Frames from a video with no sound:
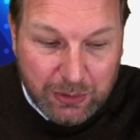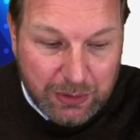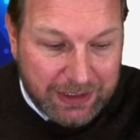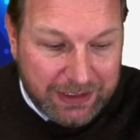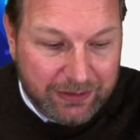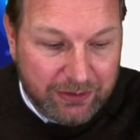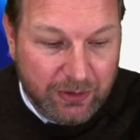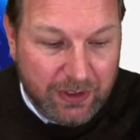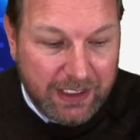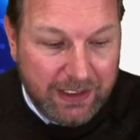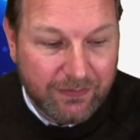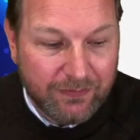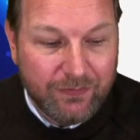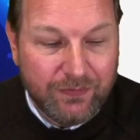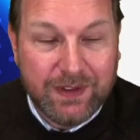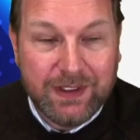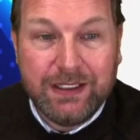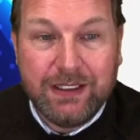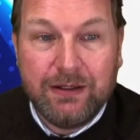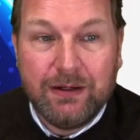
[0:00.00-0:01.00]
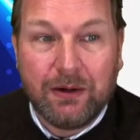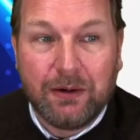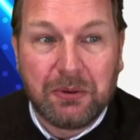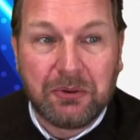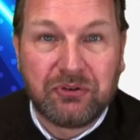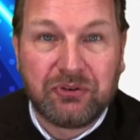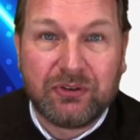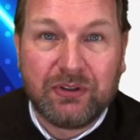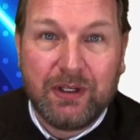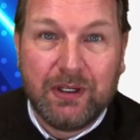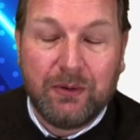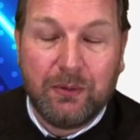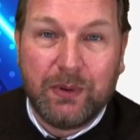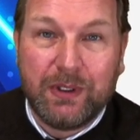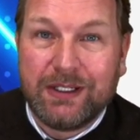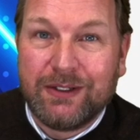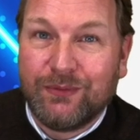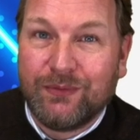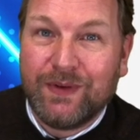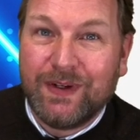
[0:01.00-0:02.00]
you can create videos
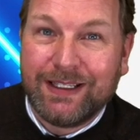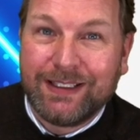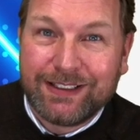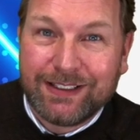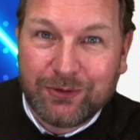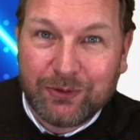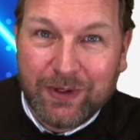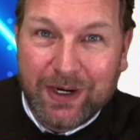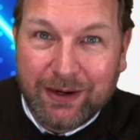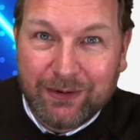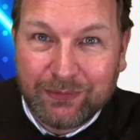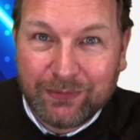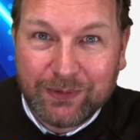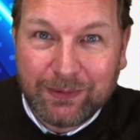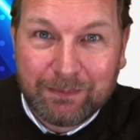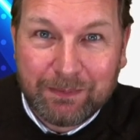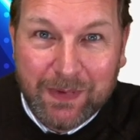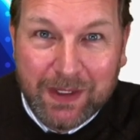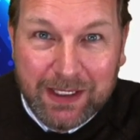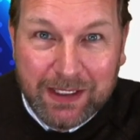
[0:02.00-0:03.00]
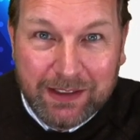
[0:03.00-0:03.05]
with Vidcraft.